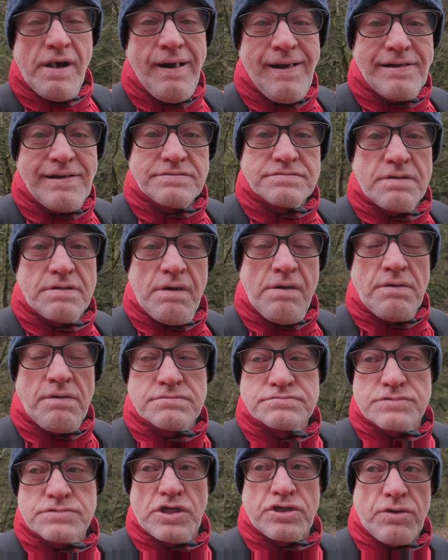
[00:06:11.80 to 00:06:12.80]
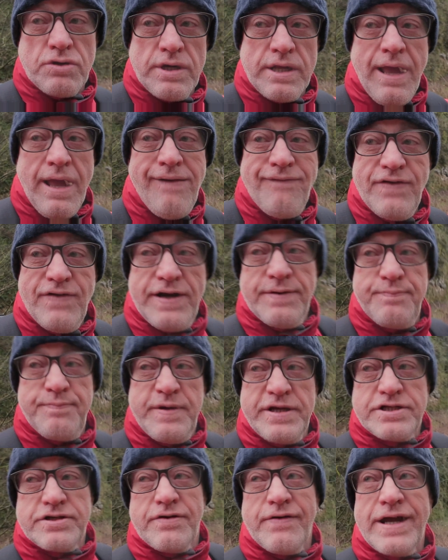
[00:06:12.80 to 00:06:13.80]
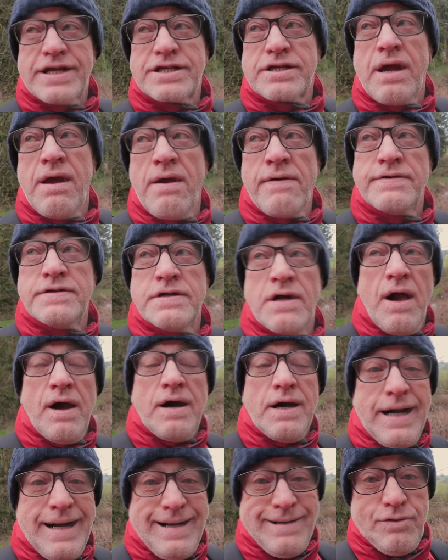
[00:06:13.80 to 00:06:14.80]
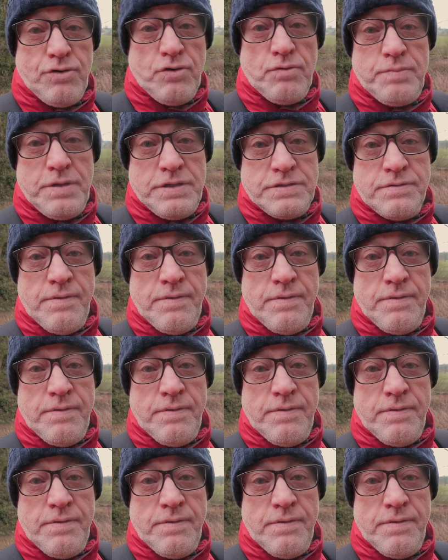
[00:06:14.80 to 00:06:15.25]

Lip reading: it's going to get very picturesque, I hope.